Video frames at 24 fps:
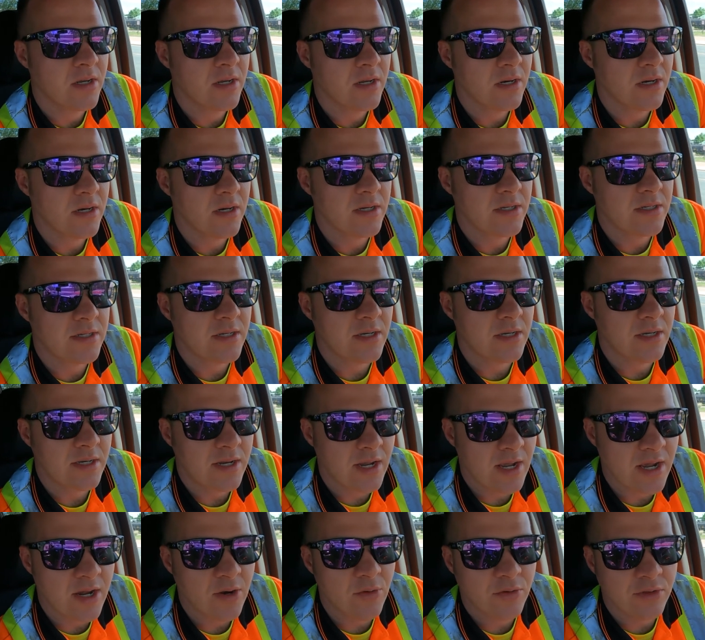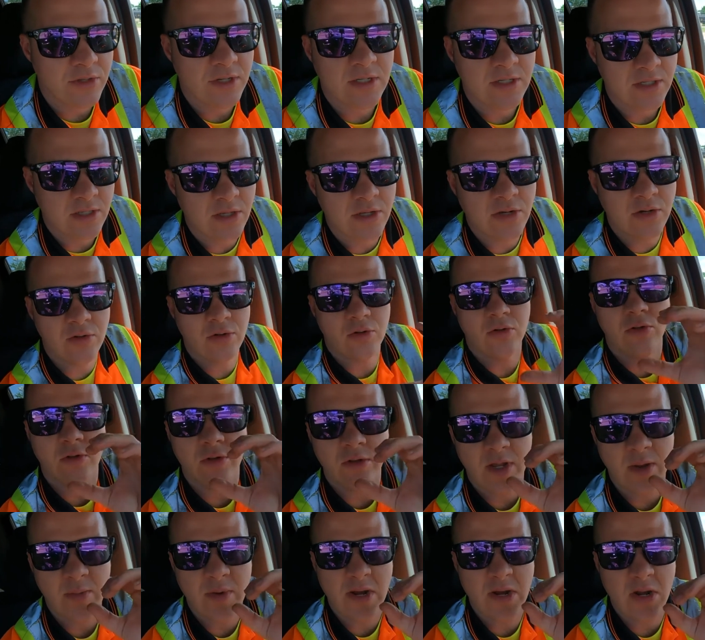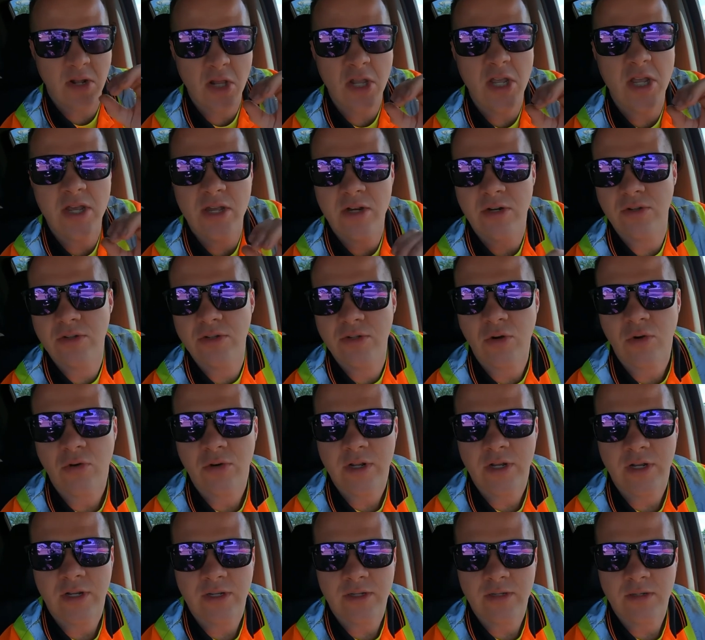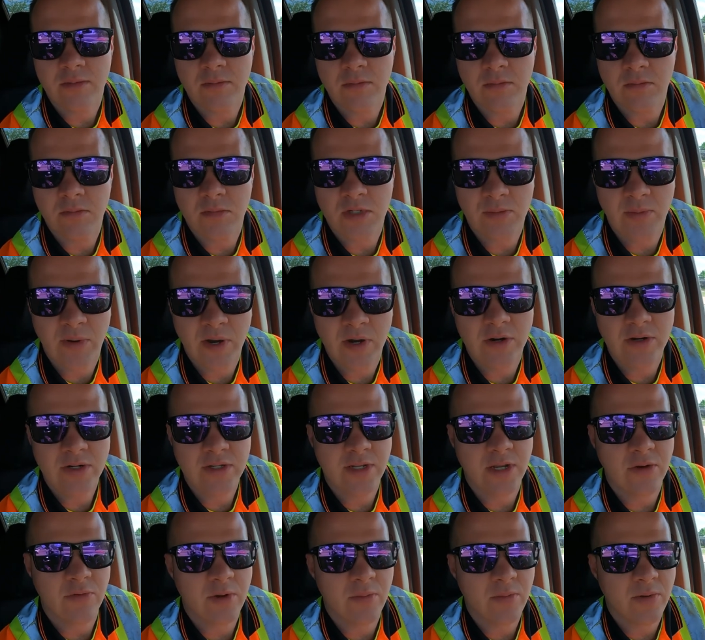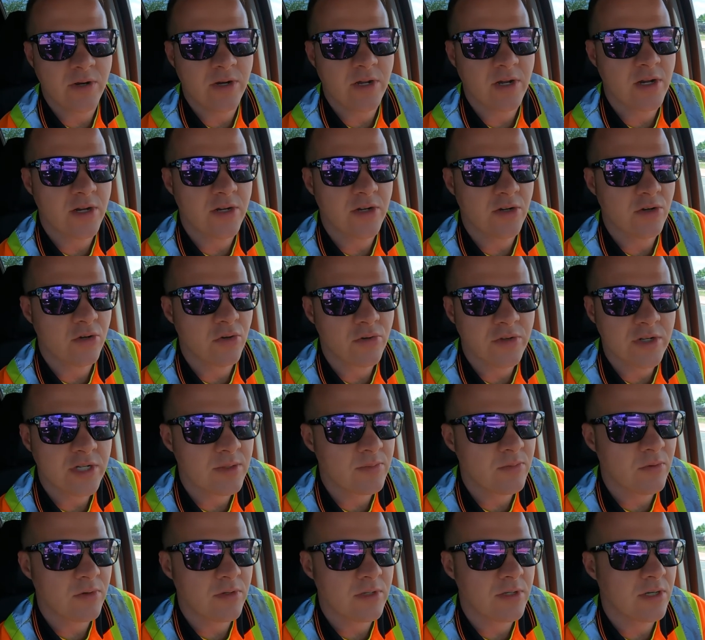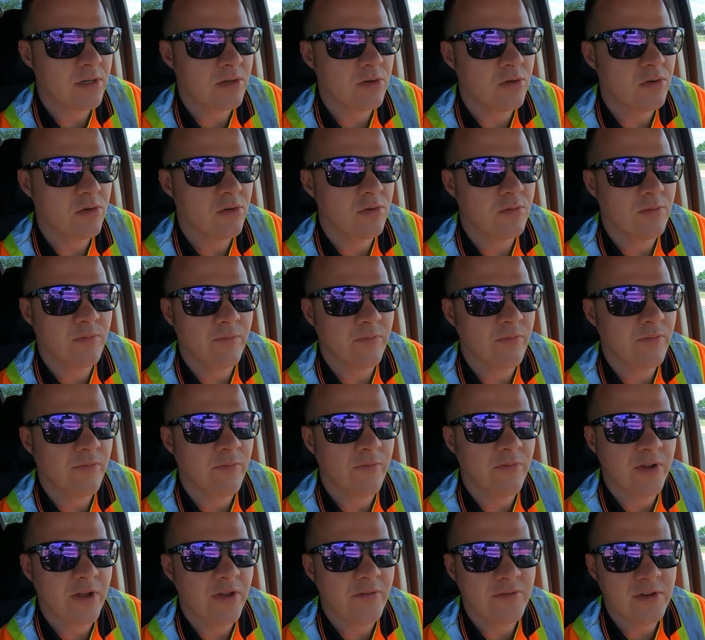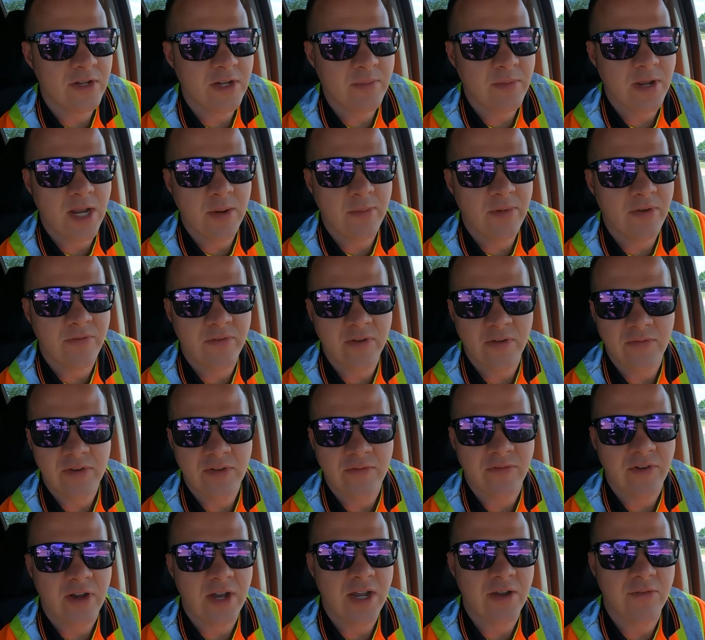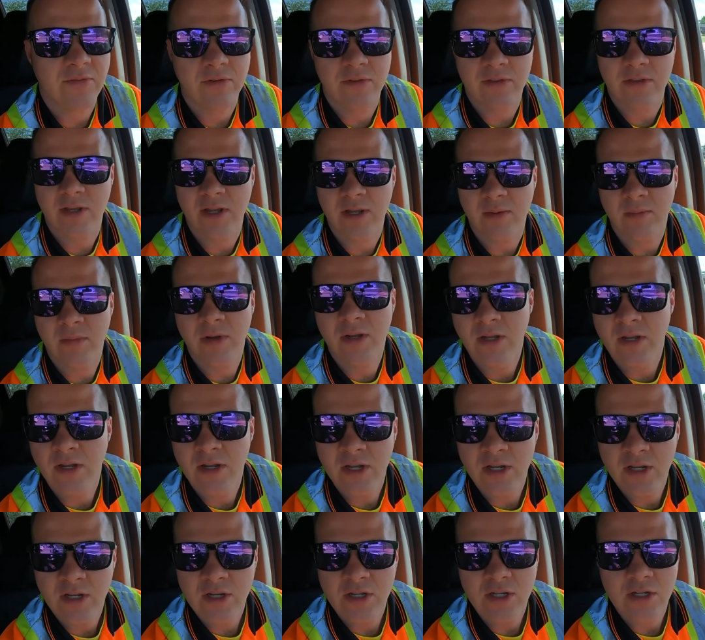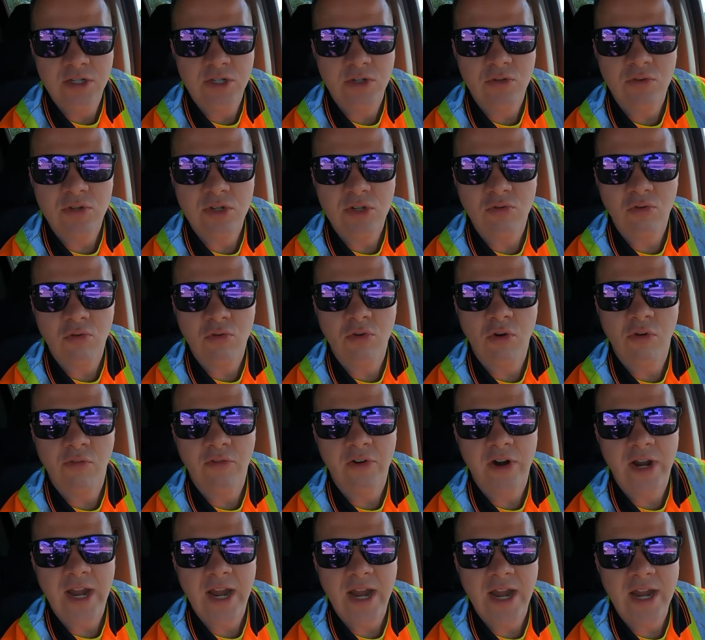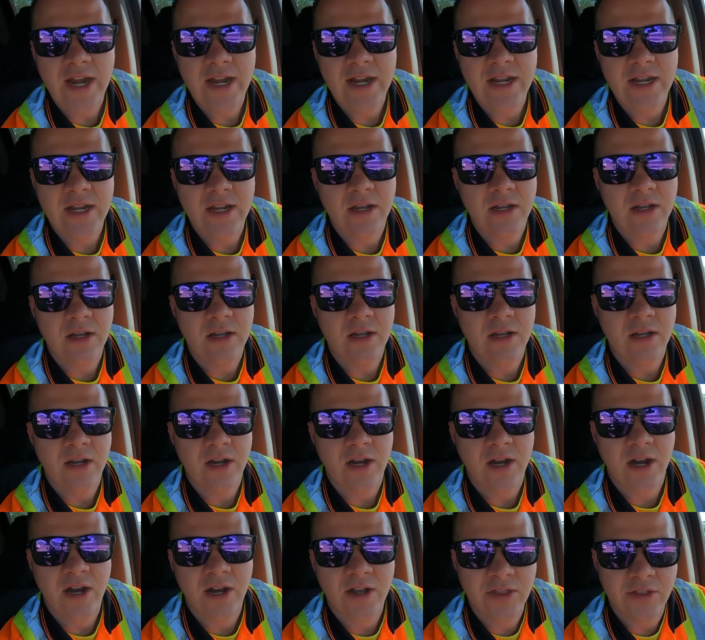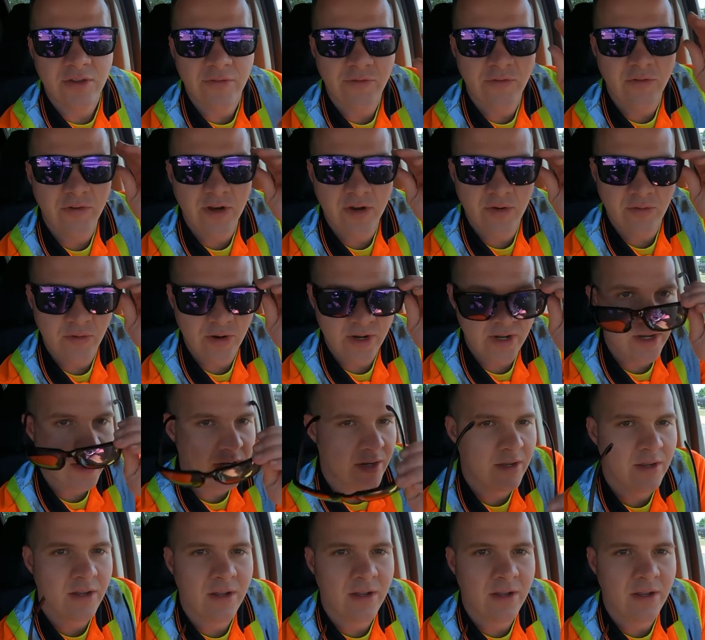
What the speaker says: And I said, yeah, with these little donut spares that we put on, you're only supposed to do 50, maybe 55 with them. She was doing over 80 on the freeway